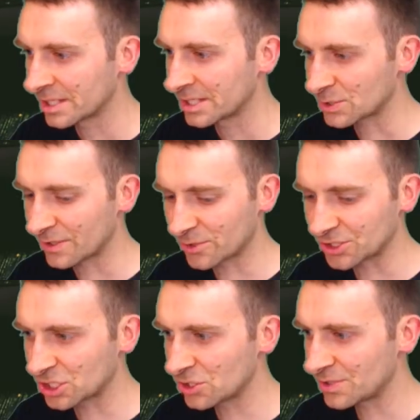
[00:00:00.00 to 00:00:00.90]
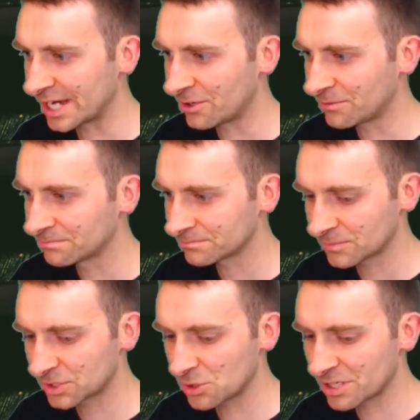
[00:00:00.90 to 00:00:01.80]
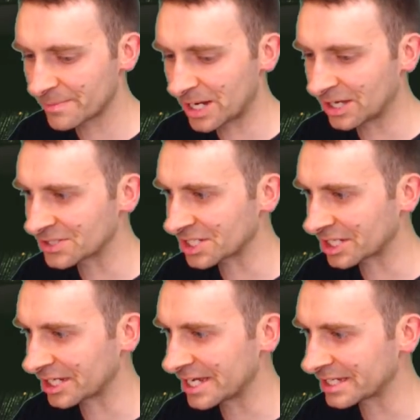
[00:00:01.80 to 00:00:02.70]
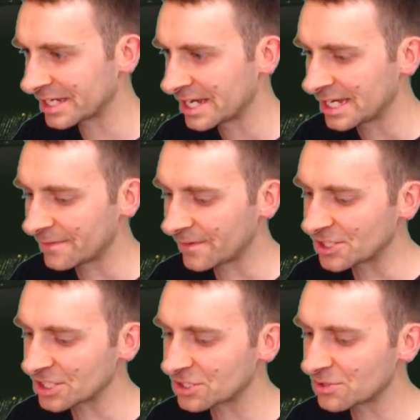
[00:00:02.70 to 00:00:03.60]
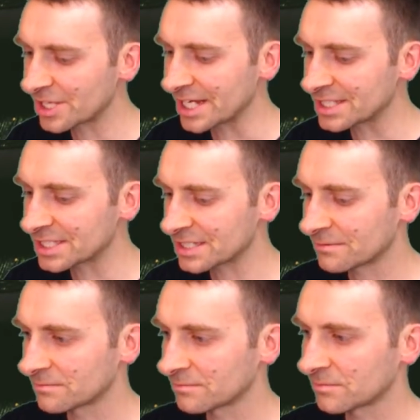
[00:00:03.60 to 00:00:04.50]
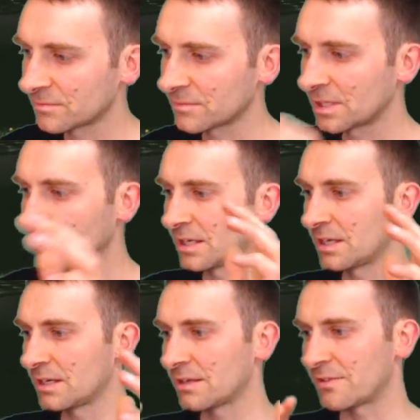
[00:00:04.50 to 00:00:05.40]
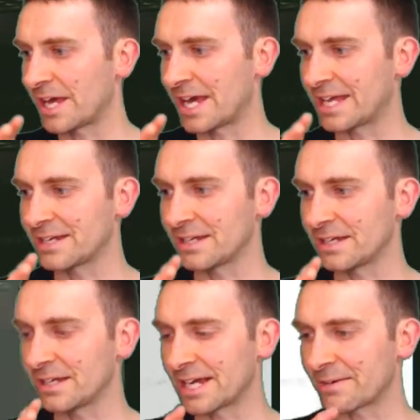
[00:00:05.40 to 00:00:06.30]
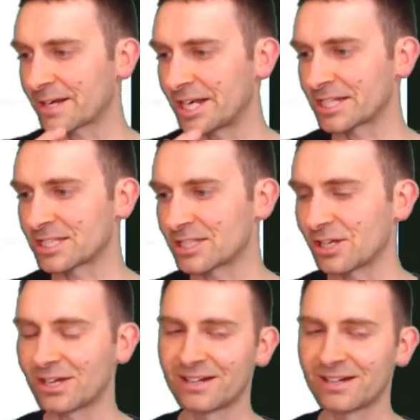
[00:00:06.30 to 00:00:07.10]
so I've got two now, two commands to click. If I just do this, then it clicks to...